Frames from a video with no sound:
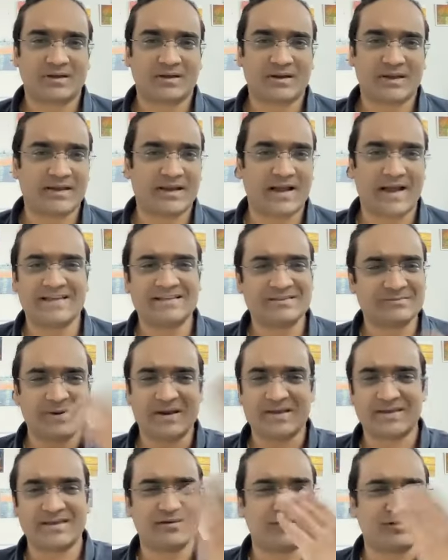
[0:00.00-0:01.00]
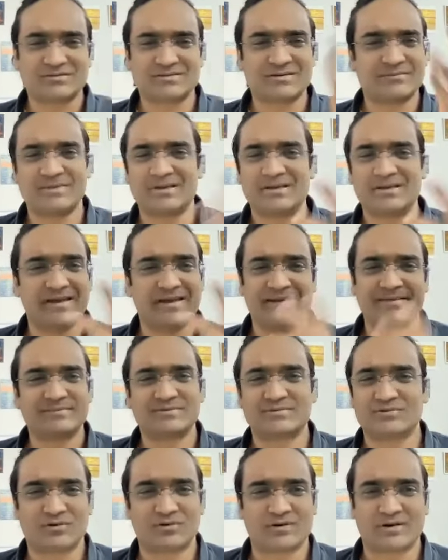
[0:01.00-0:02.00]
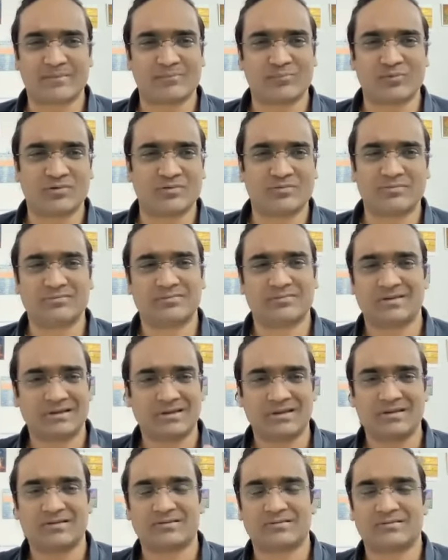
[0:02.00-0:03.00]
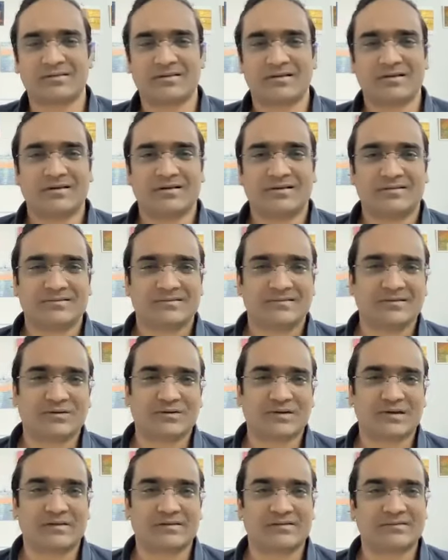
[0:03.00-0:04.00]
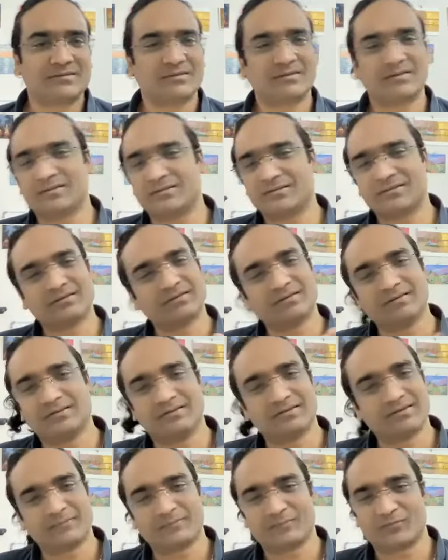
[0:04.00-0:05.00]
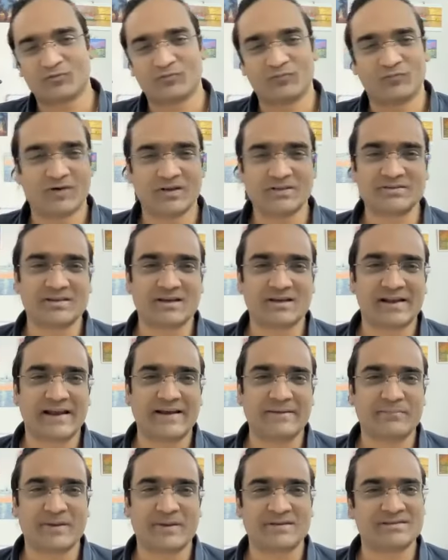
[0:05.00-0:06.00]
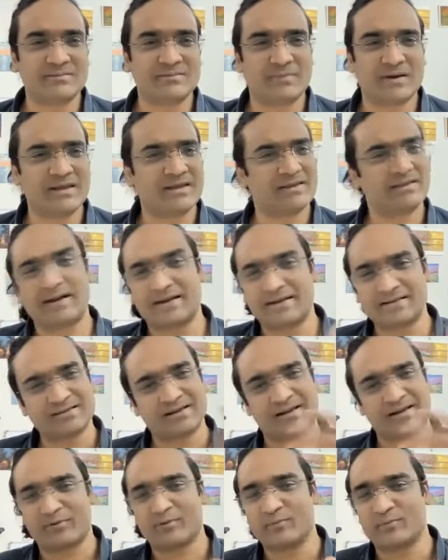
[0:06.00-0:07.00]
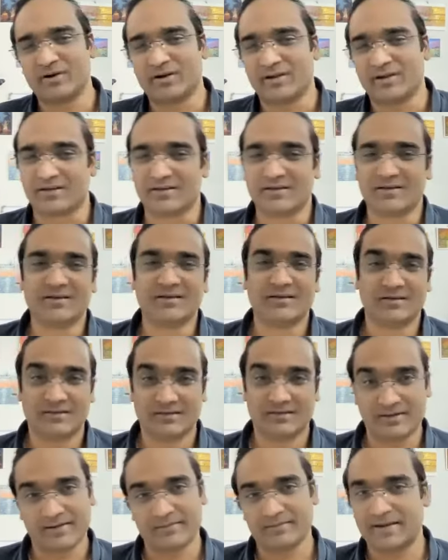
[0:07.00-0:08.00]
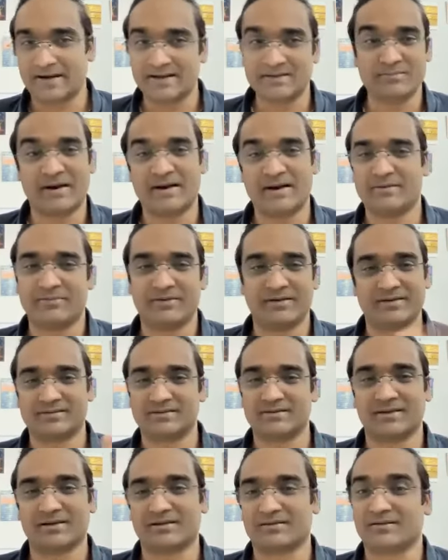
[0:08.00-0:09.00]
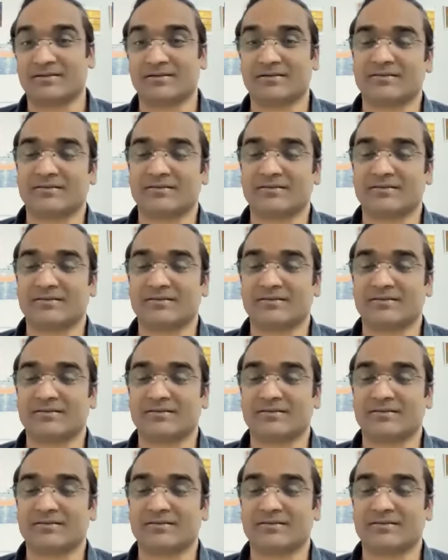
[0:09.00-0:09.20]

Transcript: like ice breaking or something games or rapport. Nothing. Okay. Once the client pays the money, that is a rapport building. That is my definition here.